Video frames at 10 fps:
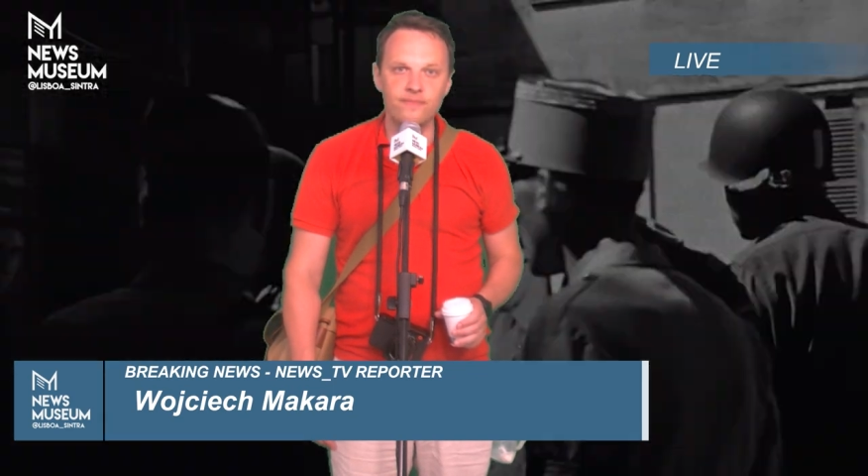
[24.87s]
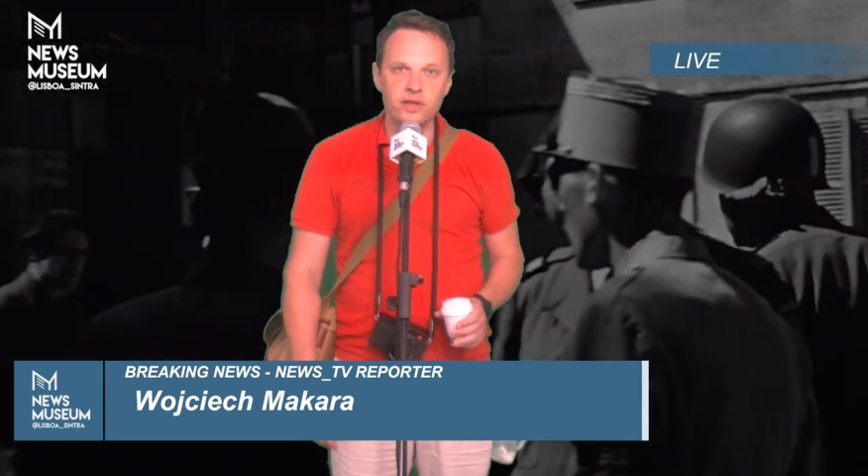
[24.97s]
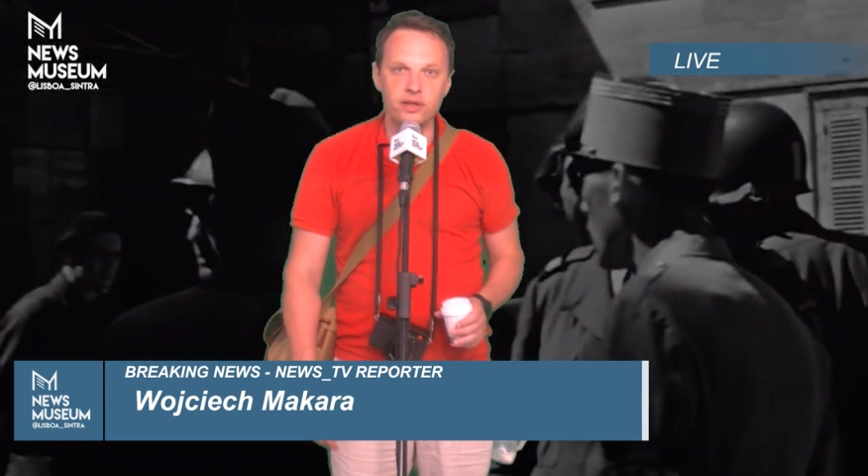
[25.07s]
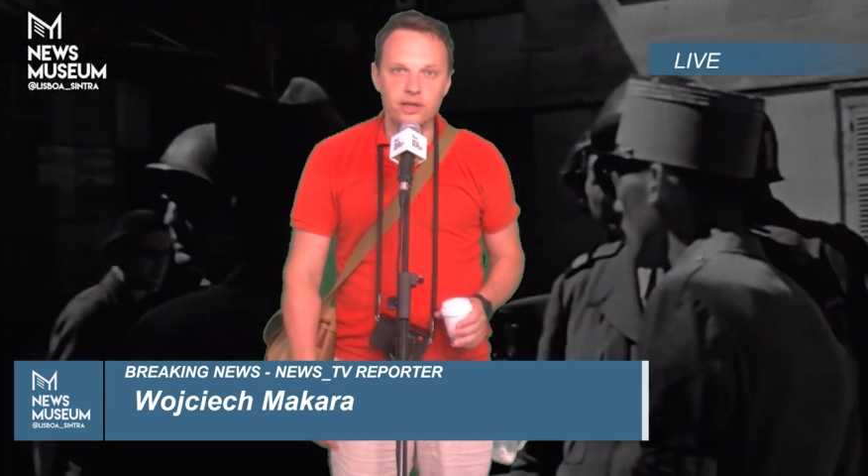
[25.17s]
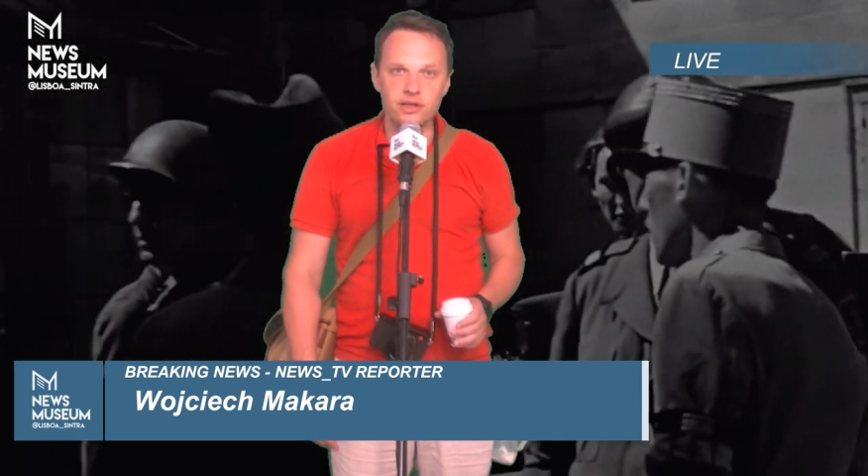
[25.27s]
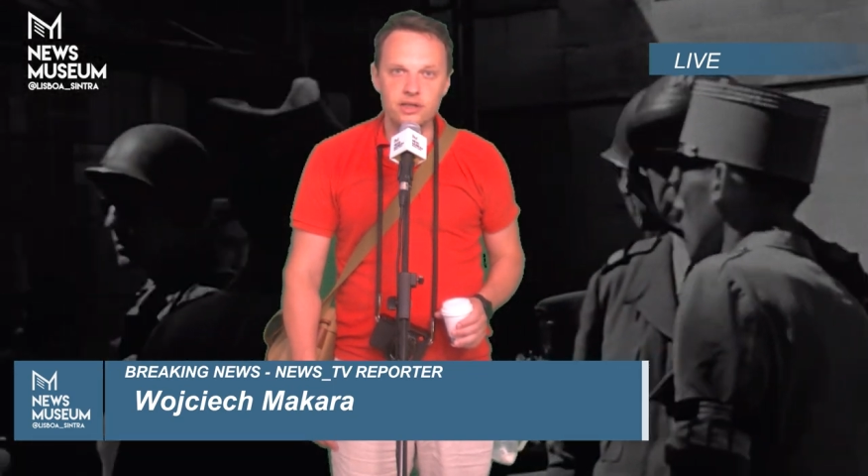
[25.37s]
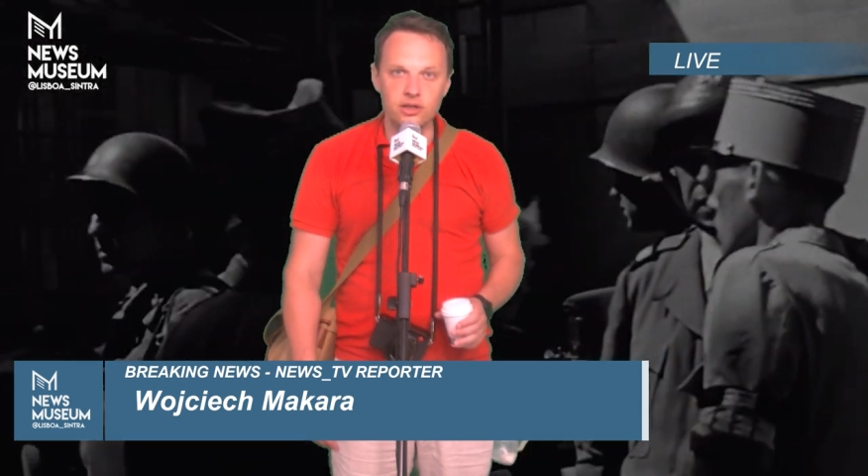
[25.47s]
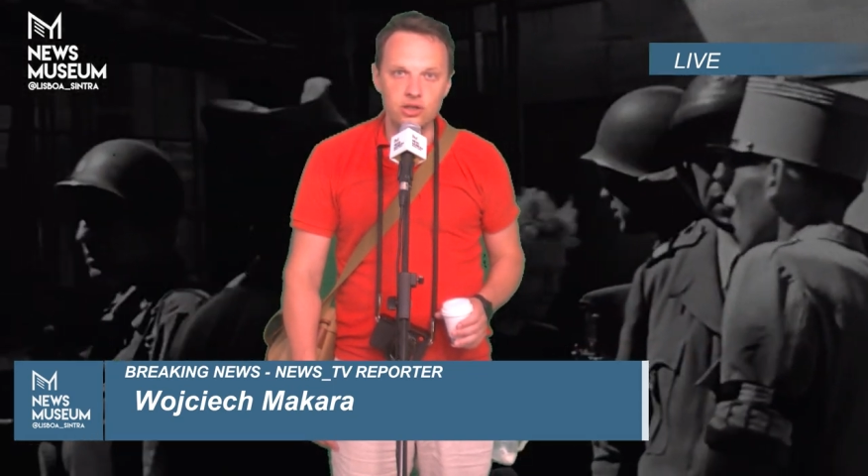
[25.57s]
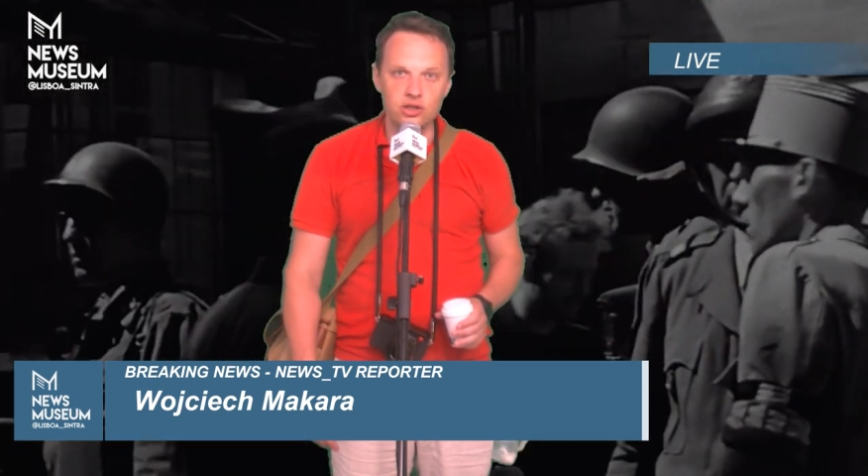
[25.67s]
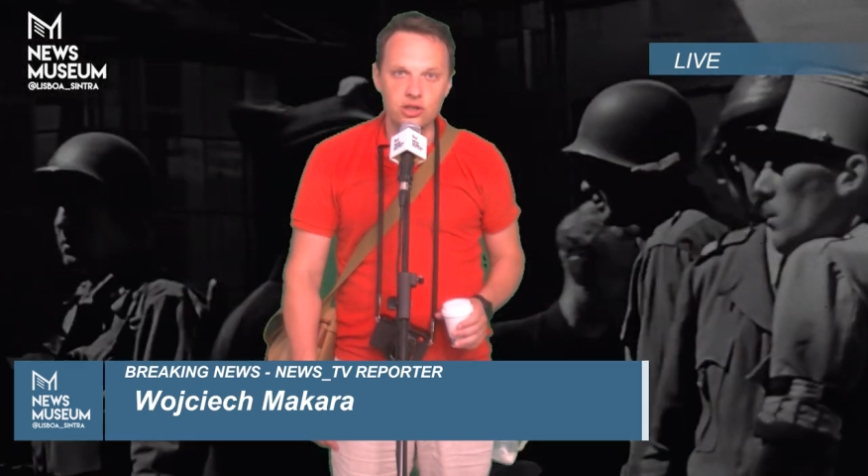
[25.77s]
Yes,
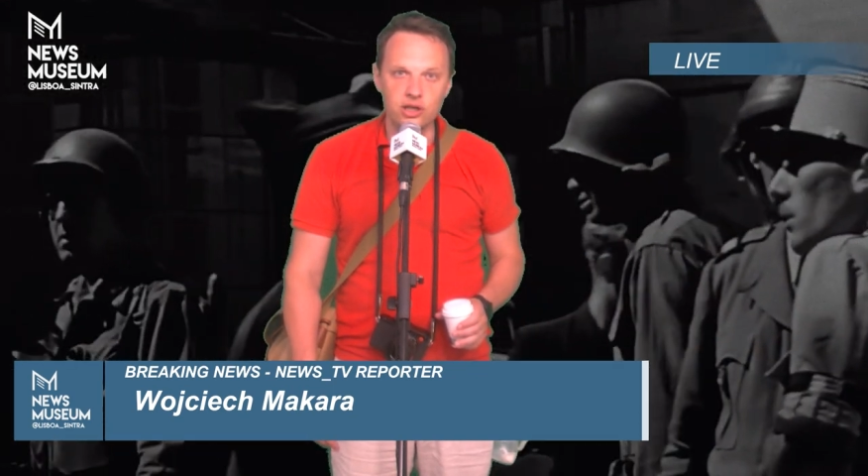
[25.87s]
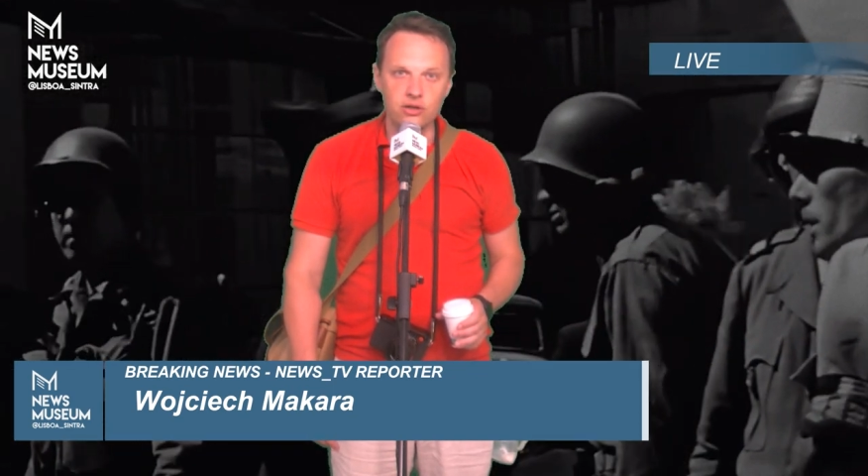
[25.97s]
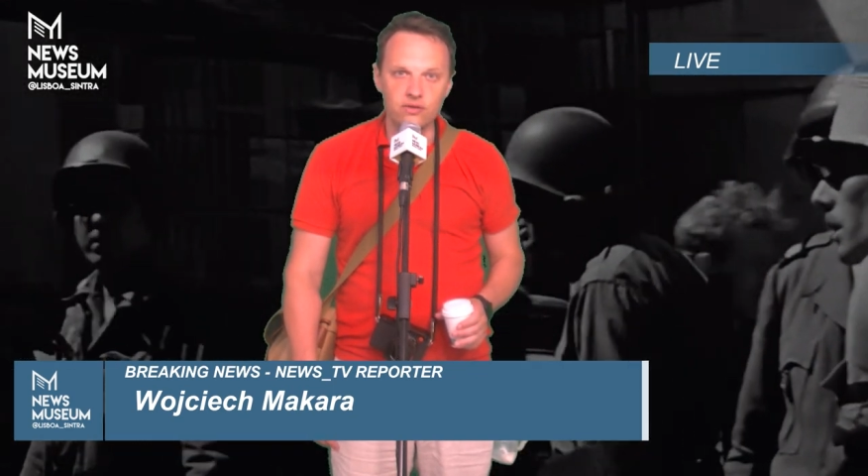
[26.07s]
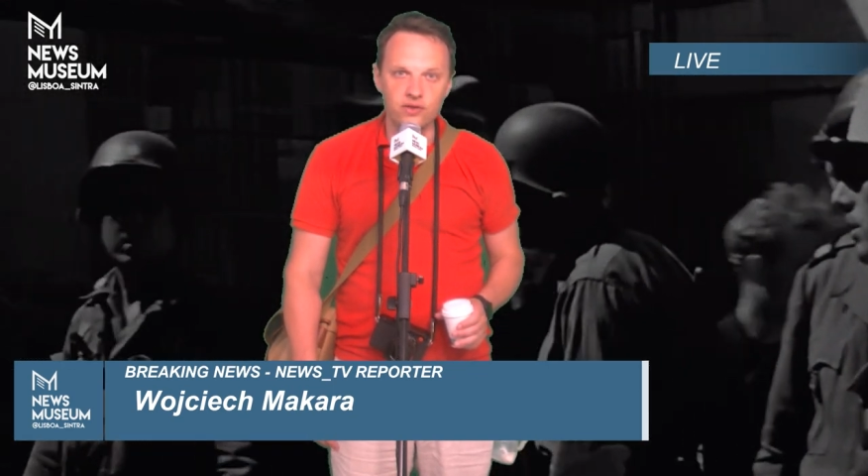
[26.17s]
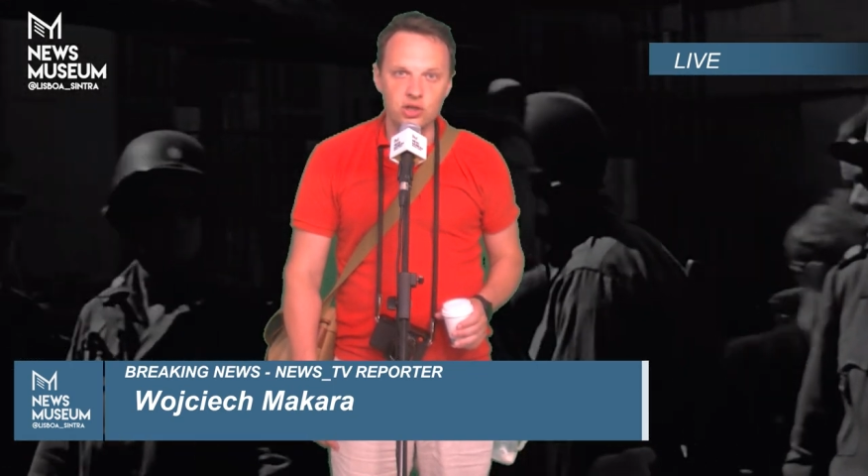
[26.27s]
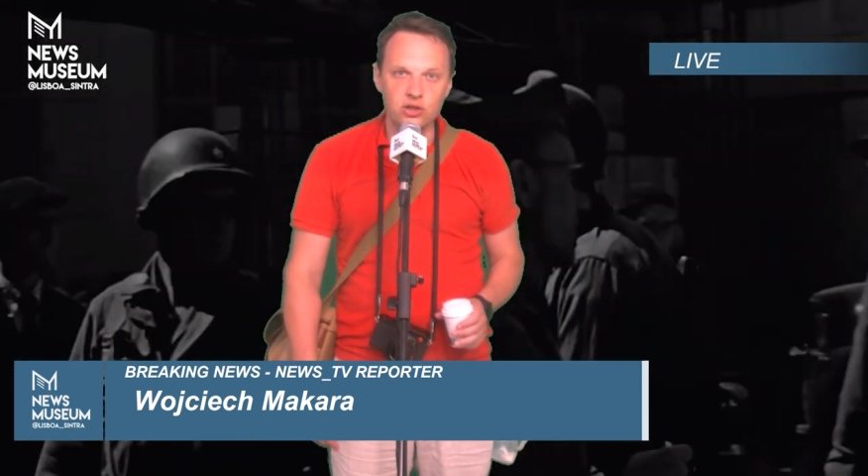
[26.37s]
this second visit